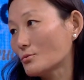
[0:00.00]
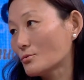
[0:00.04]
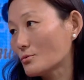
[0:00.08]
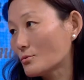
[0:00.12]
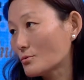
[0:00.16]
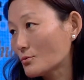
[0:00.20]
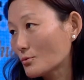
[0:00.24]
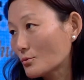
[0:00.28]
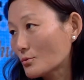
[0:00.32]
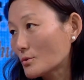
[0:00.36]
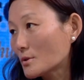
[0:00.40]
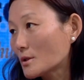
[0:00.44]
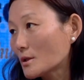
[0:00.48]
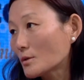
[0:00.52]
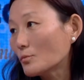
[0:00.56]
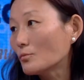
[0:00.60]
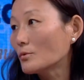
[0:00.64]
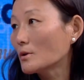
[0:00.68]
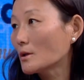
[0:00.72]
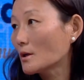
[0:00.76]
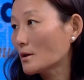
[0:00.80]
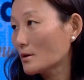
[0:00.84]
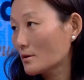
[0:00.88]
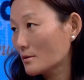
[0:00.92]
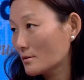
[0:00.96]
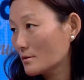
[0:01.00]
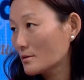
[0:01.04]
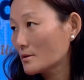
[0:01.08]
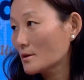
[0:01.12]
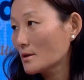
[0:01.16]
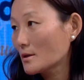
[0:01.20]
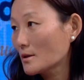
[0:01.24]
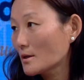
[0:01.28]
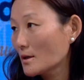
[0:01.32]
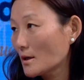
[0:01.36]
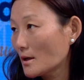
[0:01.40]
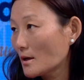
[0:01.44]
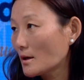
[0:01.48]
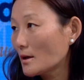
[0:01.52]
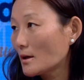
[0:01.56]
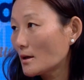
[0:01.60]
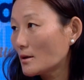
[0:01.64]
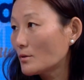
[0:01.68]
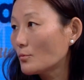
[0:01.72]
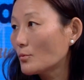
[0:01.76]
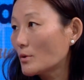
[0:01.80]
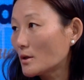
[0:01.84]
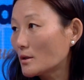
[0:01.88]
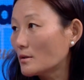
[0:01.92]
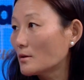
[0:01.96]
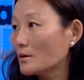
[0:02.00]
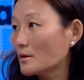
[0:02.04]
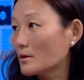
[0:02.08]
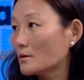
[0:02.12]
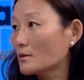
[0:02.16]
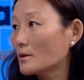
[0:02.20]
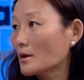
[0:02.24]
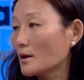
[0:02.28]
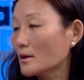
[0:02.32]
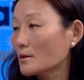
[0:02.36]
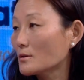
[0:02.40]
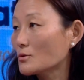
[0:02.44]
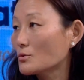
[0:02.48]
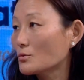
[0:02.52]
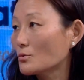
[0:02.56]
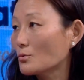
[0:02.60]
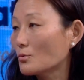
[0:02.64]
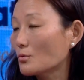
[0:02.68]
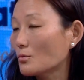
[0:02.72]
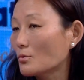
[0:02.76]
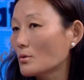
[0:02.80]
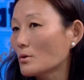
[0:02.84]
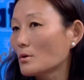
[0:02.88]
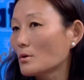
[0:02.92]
don't think we are anywhere near that. So